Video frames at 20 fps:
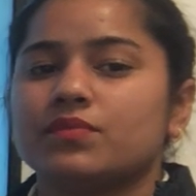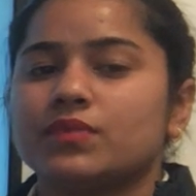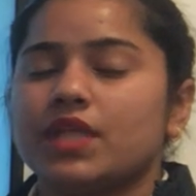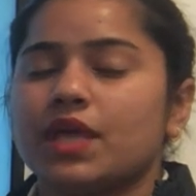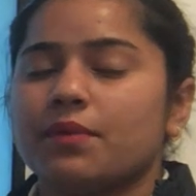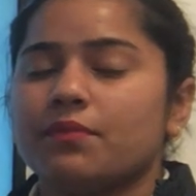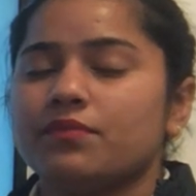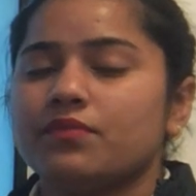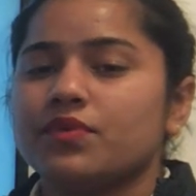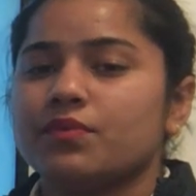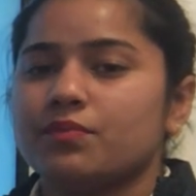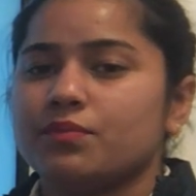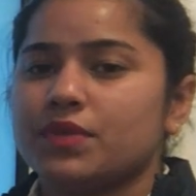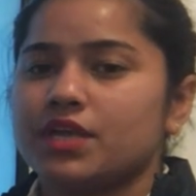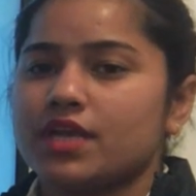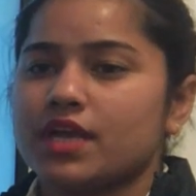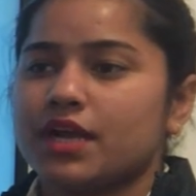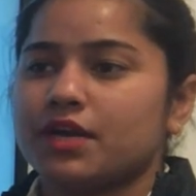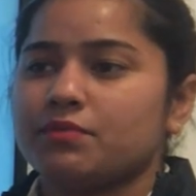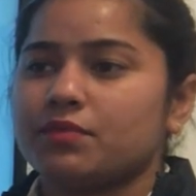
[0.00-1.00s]
them?
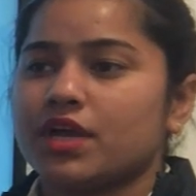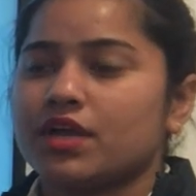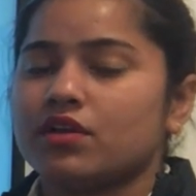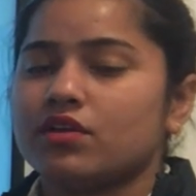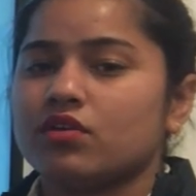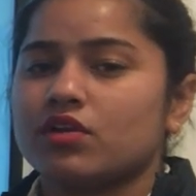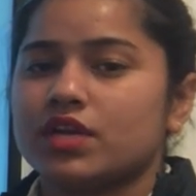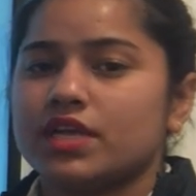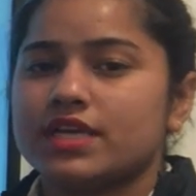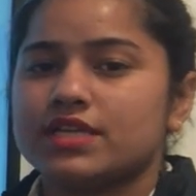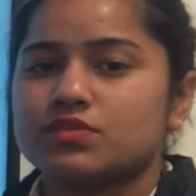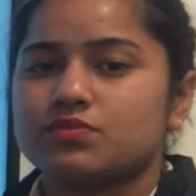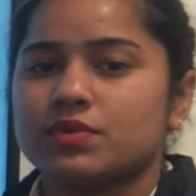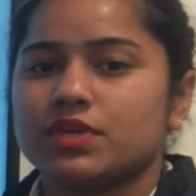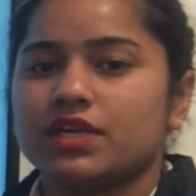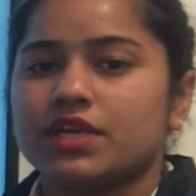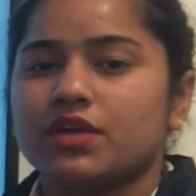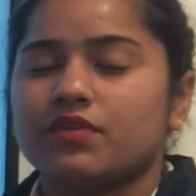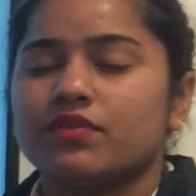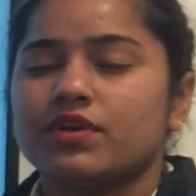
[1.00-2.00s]
Me and my colleagues
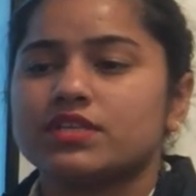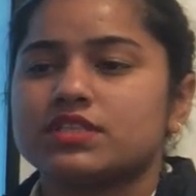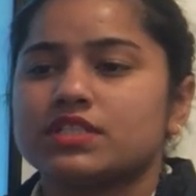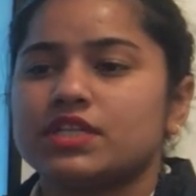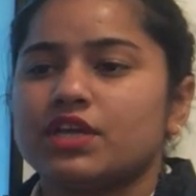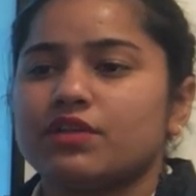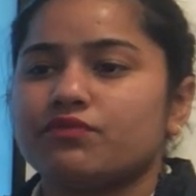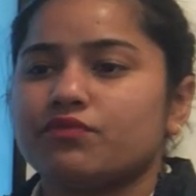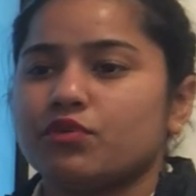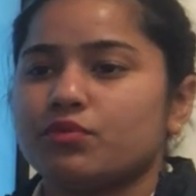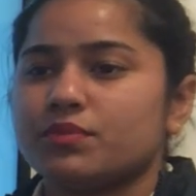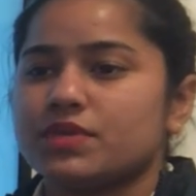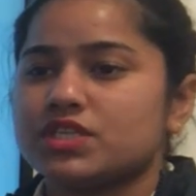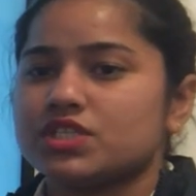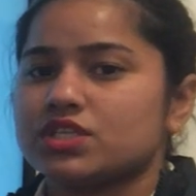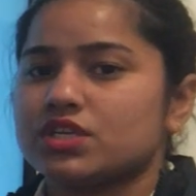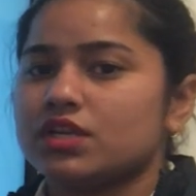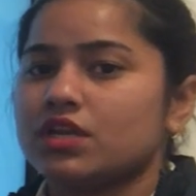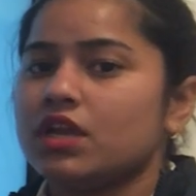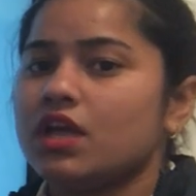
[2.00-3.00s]
will give us the
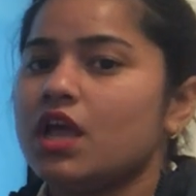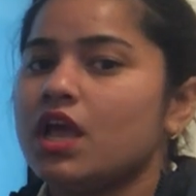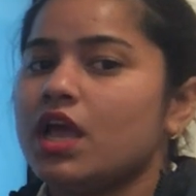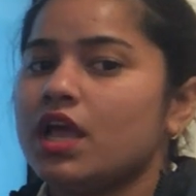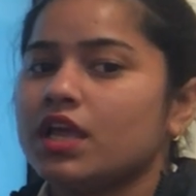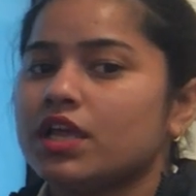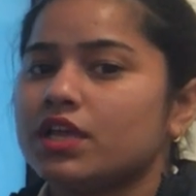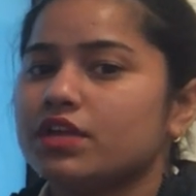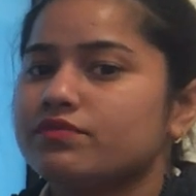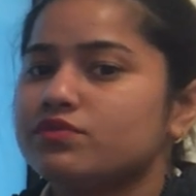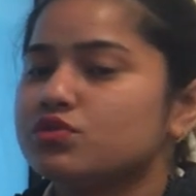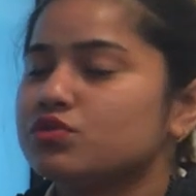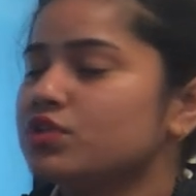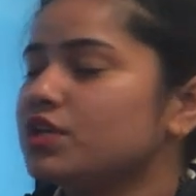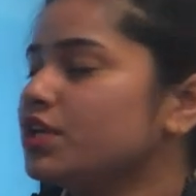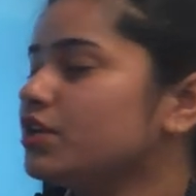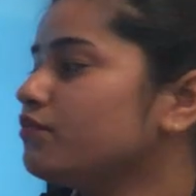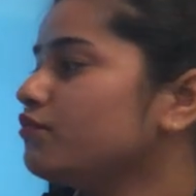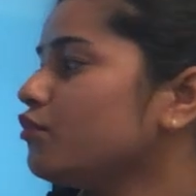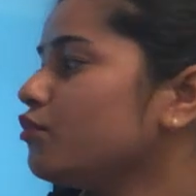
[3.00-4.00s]
information, give you
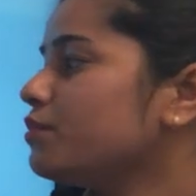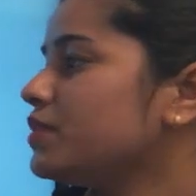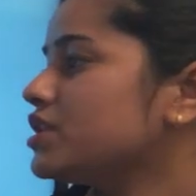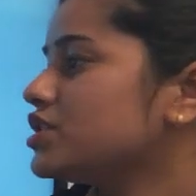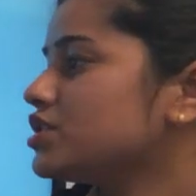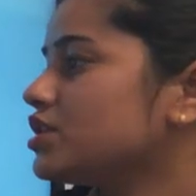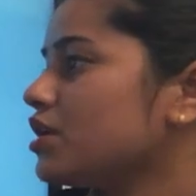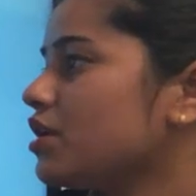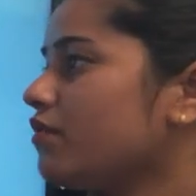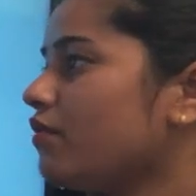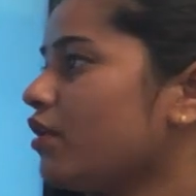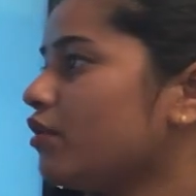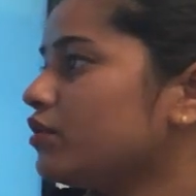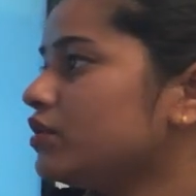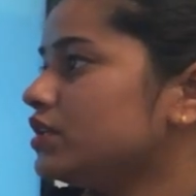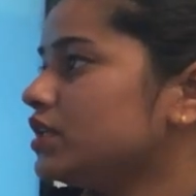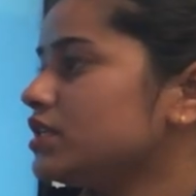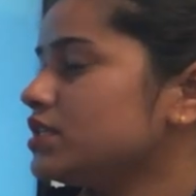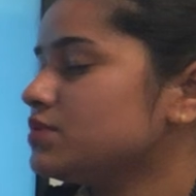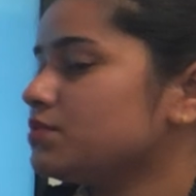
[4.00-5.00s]
the information about
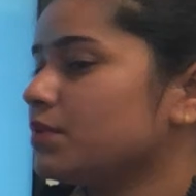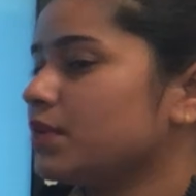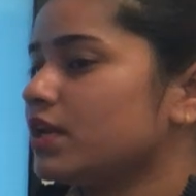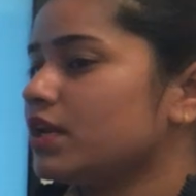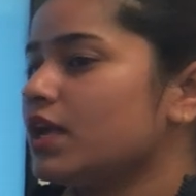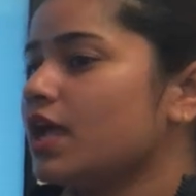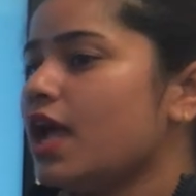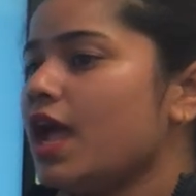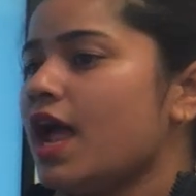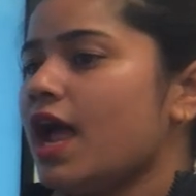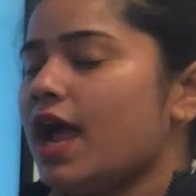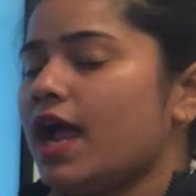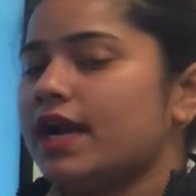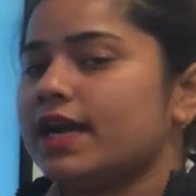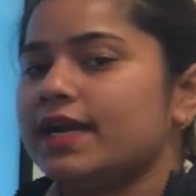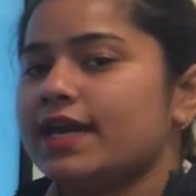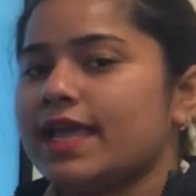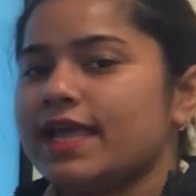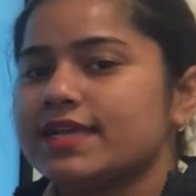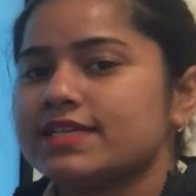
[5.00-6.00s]
this one.
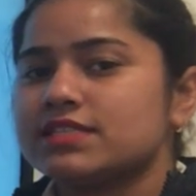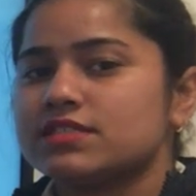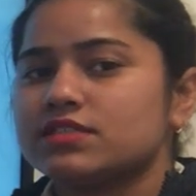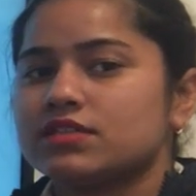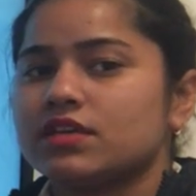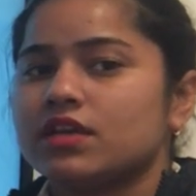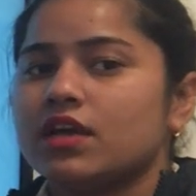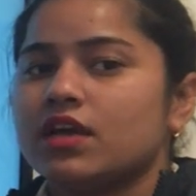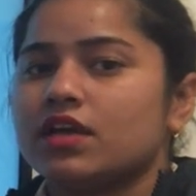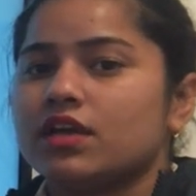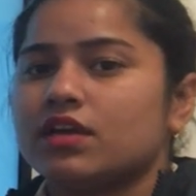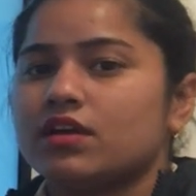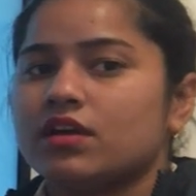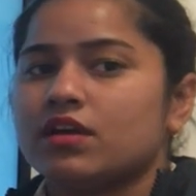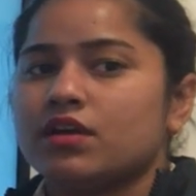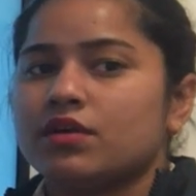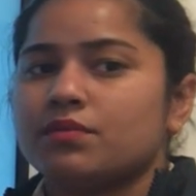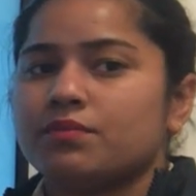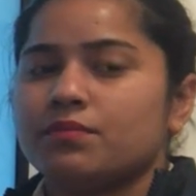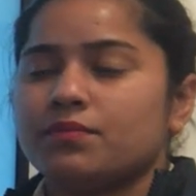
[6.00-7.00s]
And next,
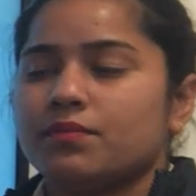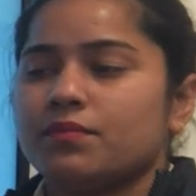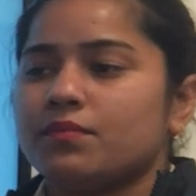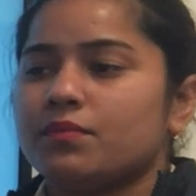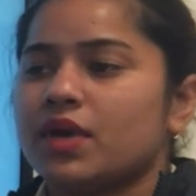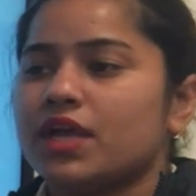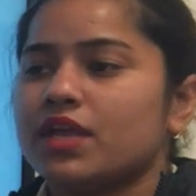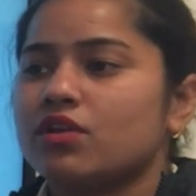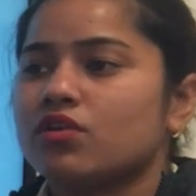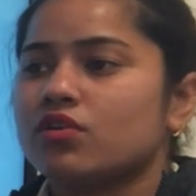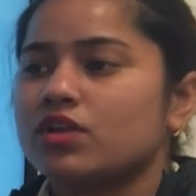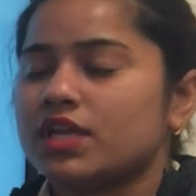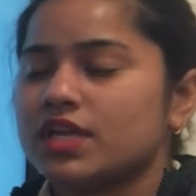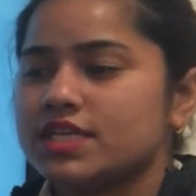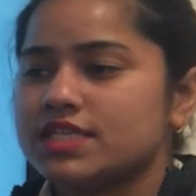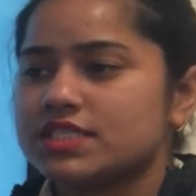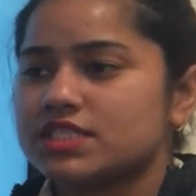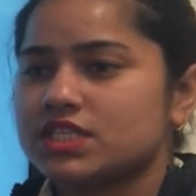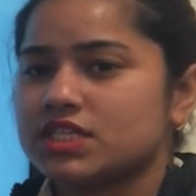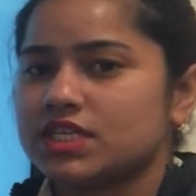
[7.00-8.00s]
my
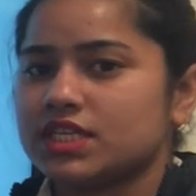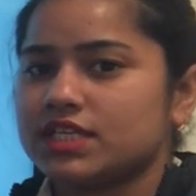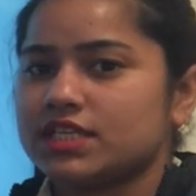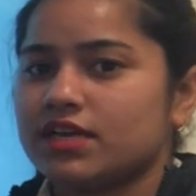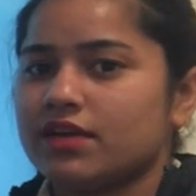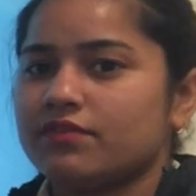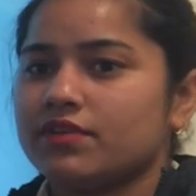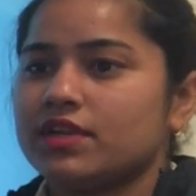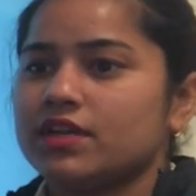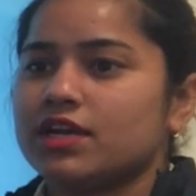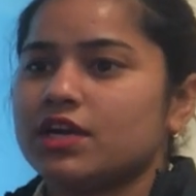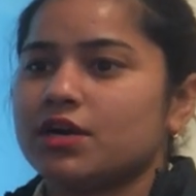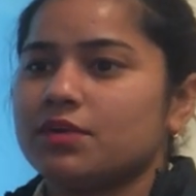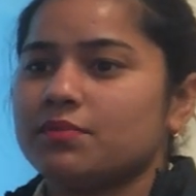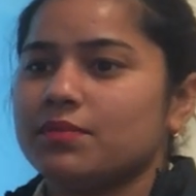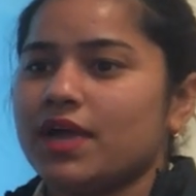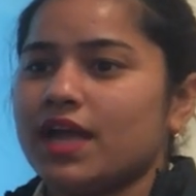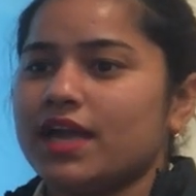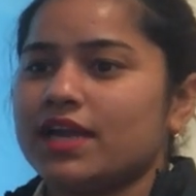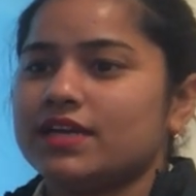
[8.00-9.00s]
colleagues Janita will
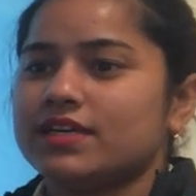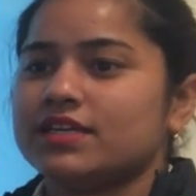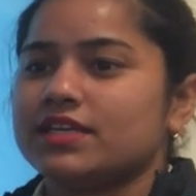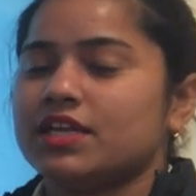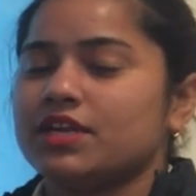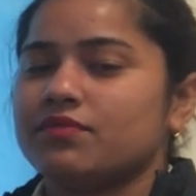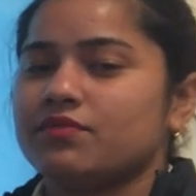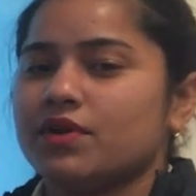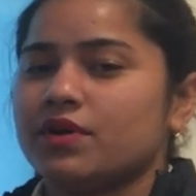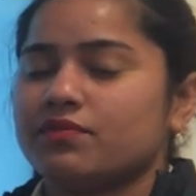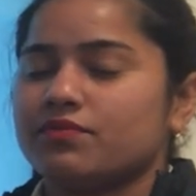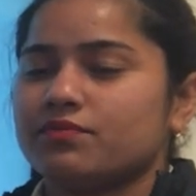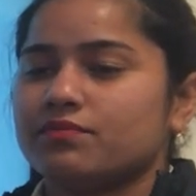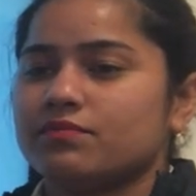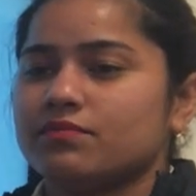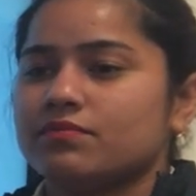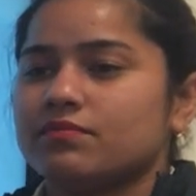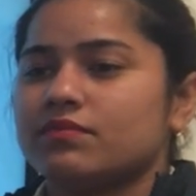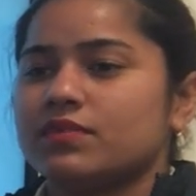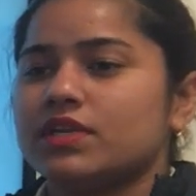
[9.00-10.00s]
come and give a
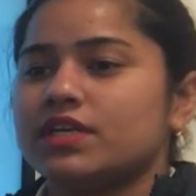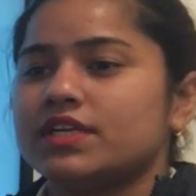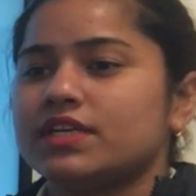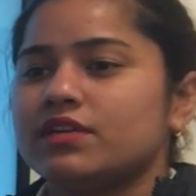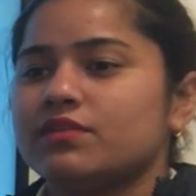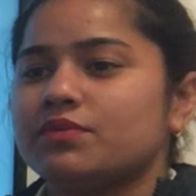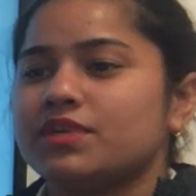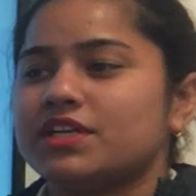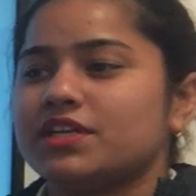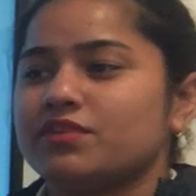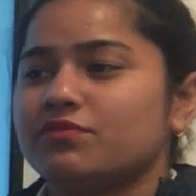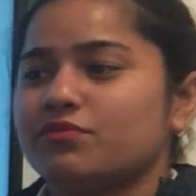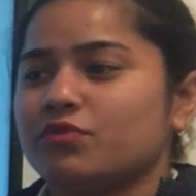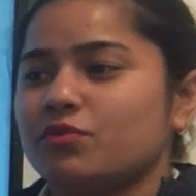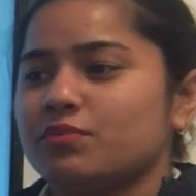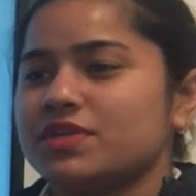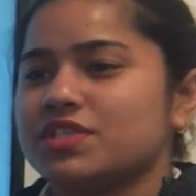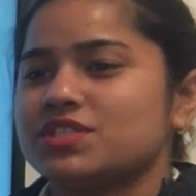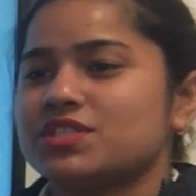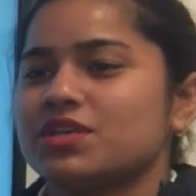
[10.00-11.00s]
little bit
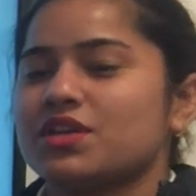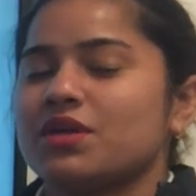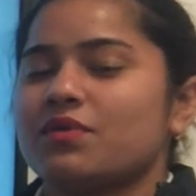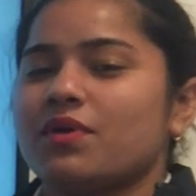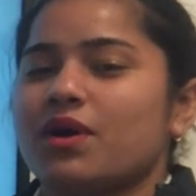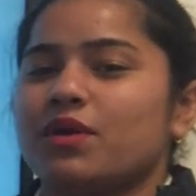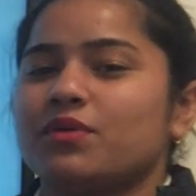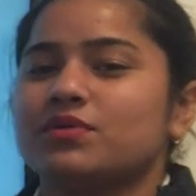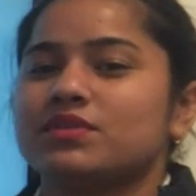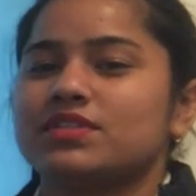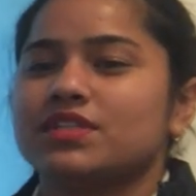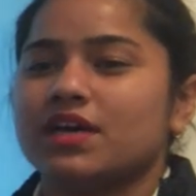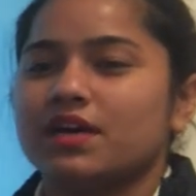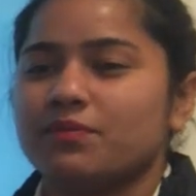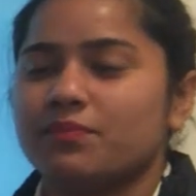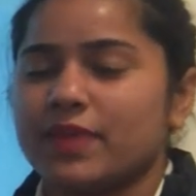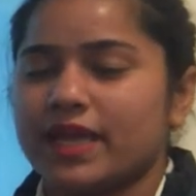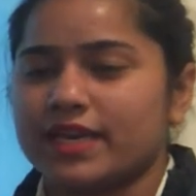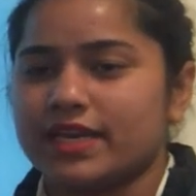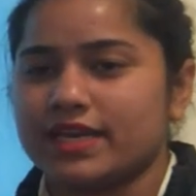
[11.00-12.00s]
information about
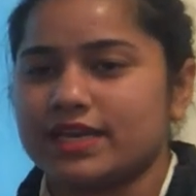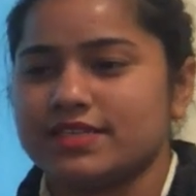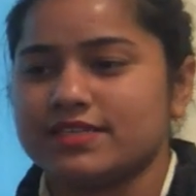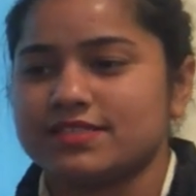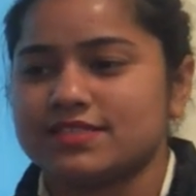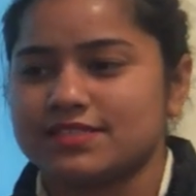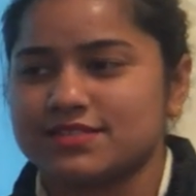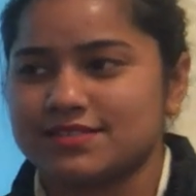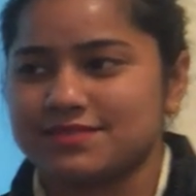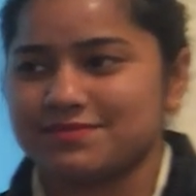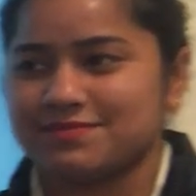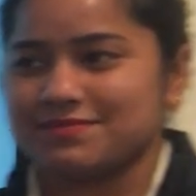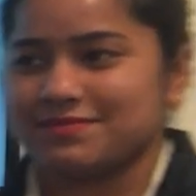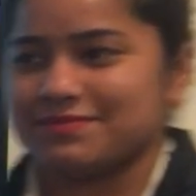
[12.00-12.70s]
the panelist.